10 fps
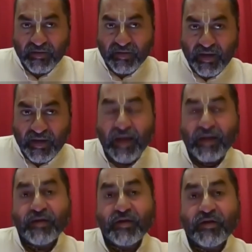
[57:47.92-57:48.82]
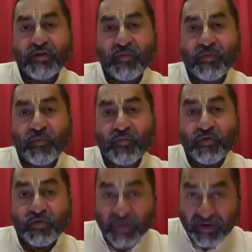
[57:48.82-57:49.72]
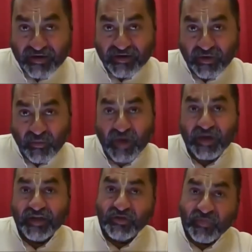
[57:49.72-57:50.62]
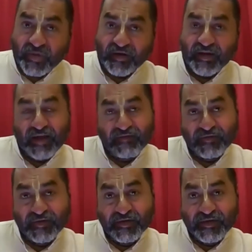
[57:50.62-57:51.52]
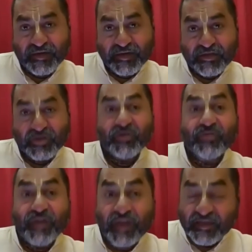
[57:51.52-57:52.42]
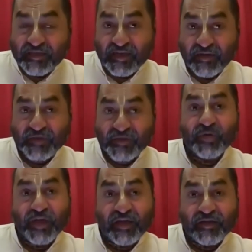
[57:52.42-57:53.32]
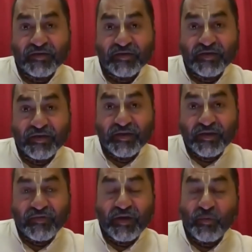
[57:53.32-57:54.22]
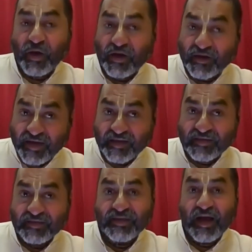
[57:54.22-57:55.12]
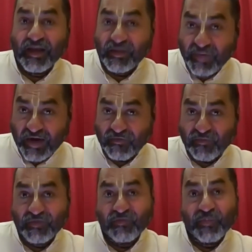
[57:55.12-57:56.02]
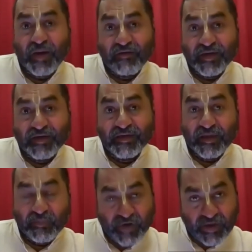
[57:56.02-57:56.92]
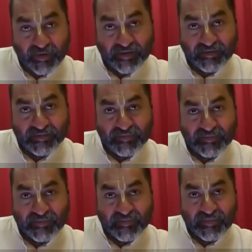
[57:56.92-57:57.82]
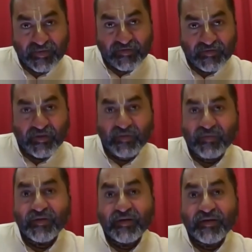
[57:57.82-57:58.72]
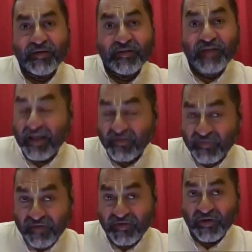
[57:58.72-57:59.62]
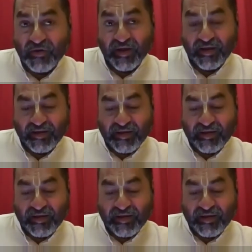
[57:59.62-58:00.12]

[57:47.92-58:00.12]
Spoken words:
And to surrender, one needs to be in love. So real service begins when one attains the higher platforms of bhava and prema. So that's where we are going.